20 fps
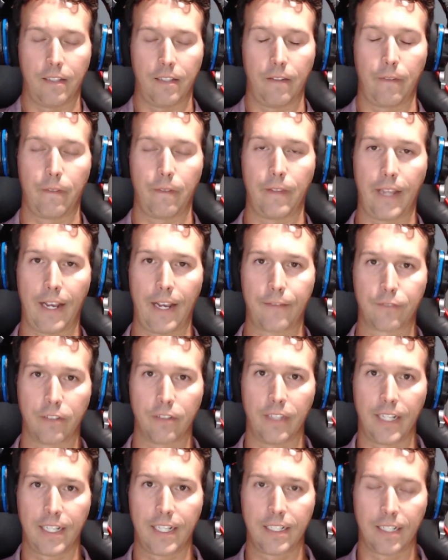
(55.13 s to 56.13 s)
After
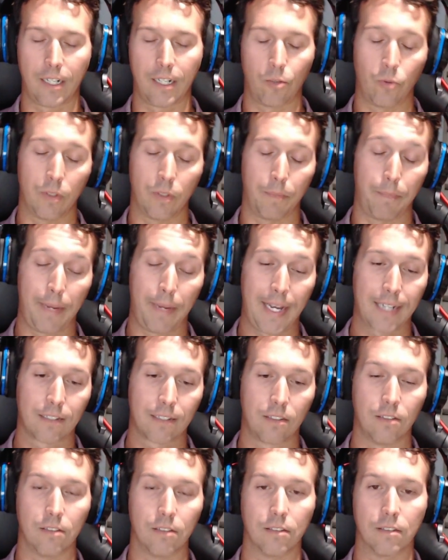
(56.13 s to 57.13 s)
that, I went back
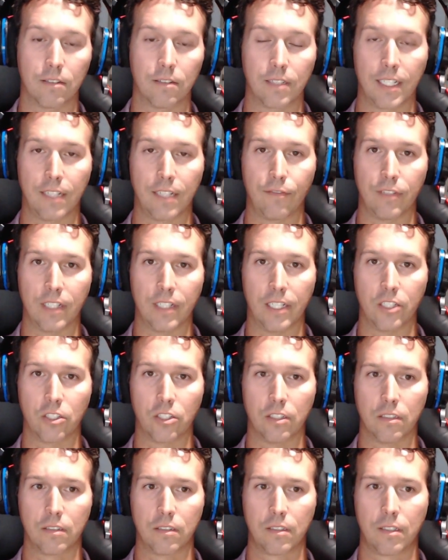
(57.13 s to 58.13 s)
to
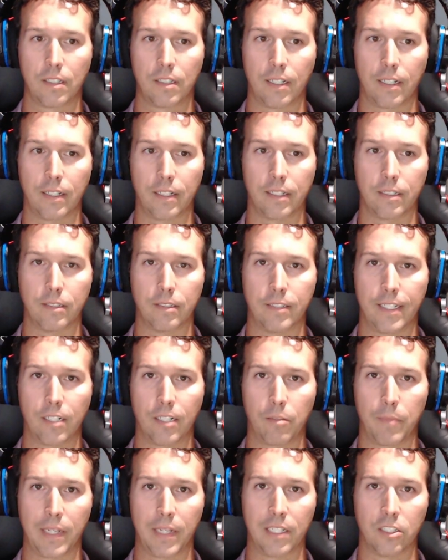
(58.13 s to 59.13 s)
aviation. I now
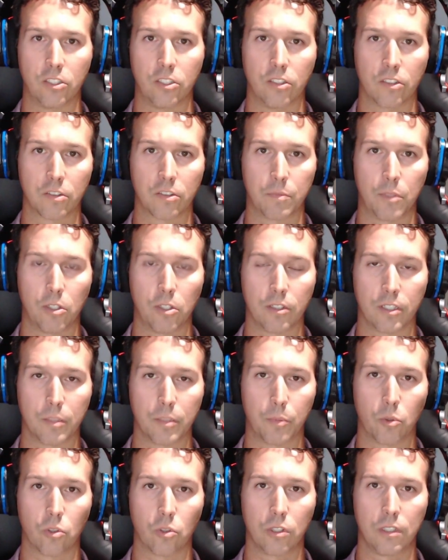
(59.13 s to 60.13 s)
manage a small
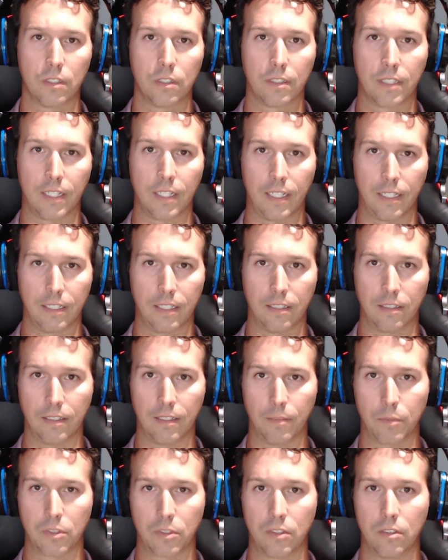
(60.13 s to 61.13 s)
airport and am
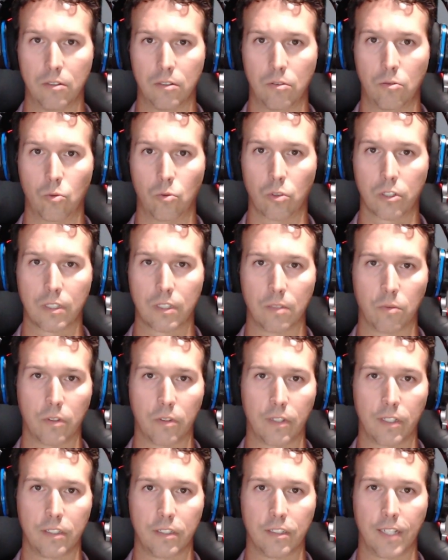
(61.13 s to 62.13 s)
still working with
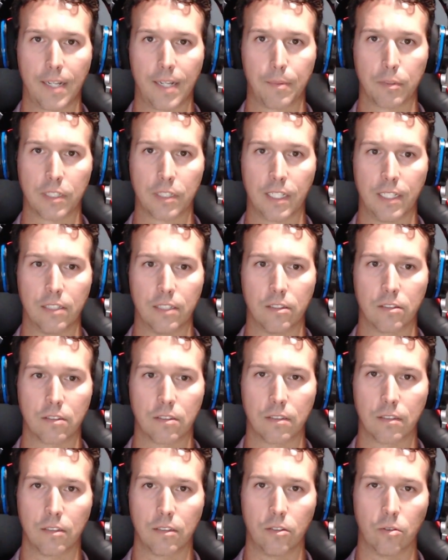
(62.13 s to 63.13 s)
aerial applicators
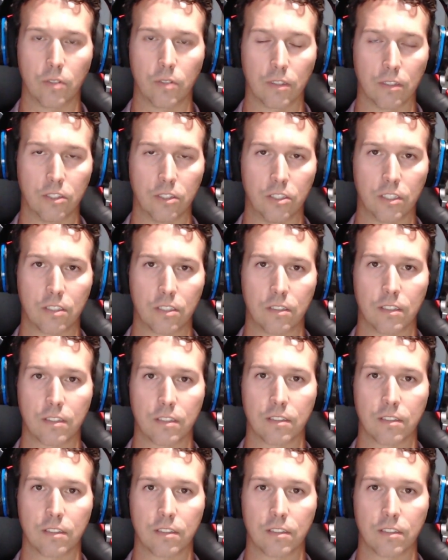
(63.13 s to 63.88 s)
doing logistics and